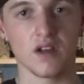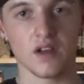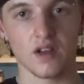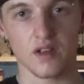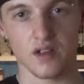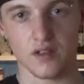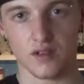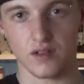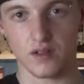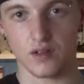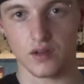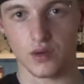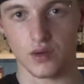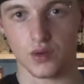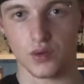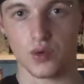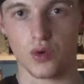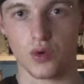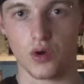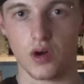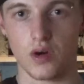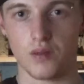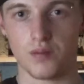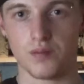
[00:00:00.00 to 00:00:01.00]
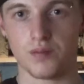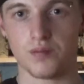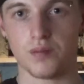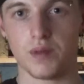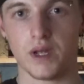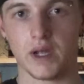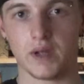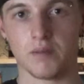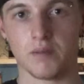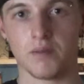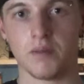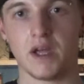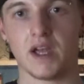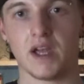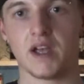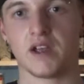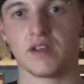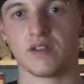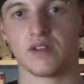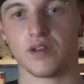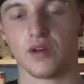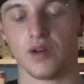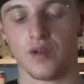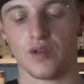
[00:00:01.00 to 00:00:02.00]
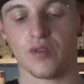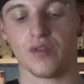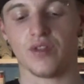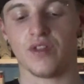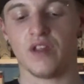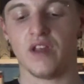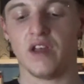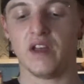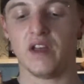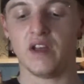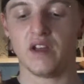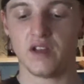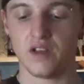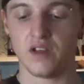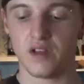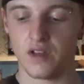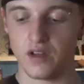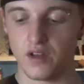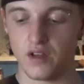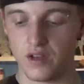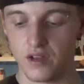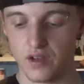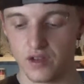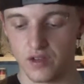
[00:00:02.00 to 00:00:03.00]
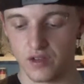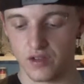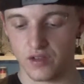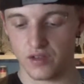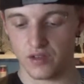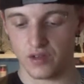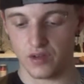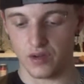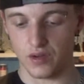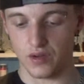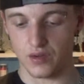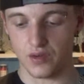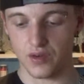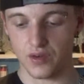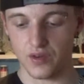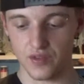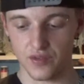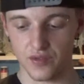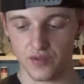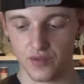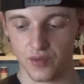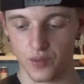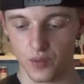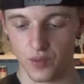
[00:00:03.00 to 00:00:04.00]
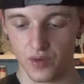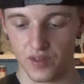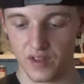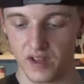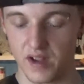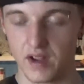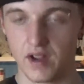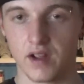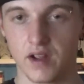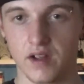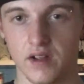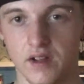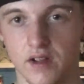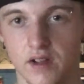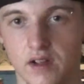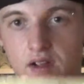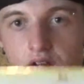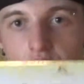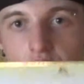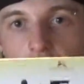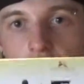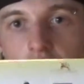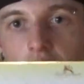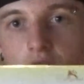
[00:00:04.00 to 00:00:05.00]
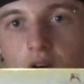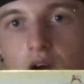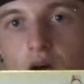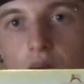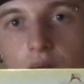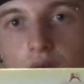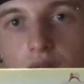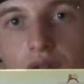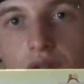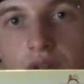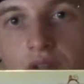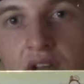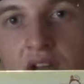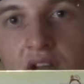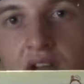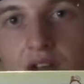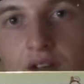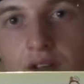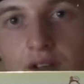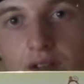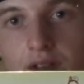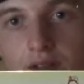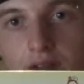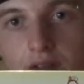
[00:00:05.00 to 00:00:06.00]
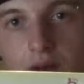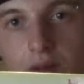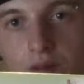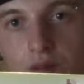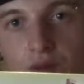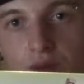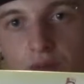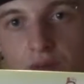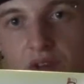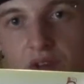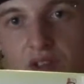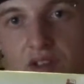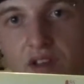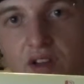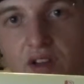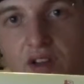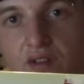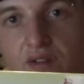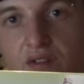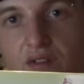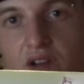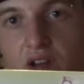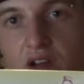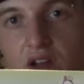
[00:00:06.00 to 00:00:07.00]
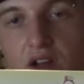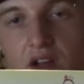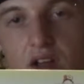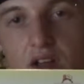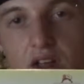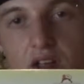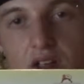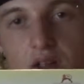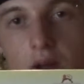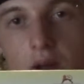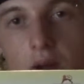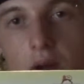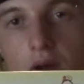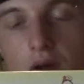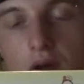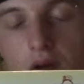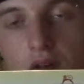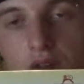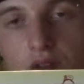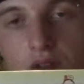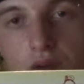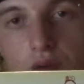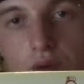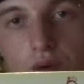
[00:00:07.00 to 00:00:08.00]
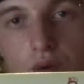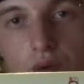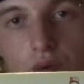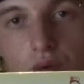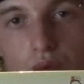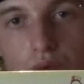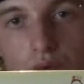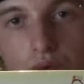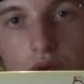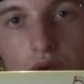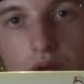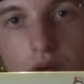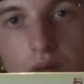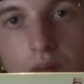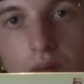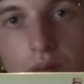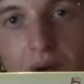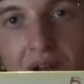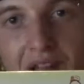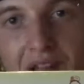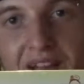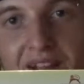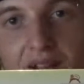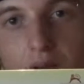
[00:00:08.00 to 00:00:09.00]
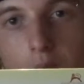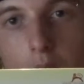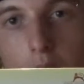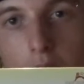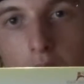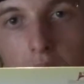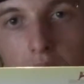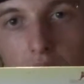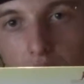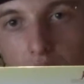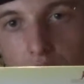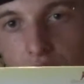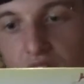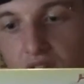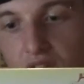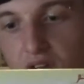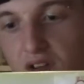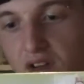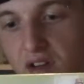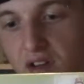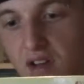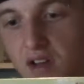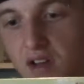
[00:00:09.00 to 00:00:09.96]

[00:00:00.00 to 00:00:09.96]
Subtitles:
So quite a big mix on there. So for that I went on Hattons and bought myself a so-called black motor.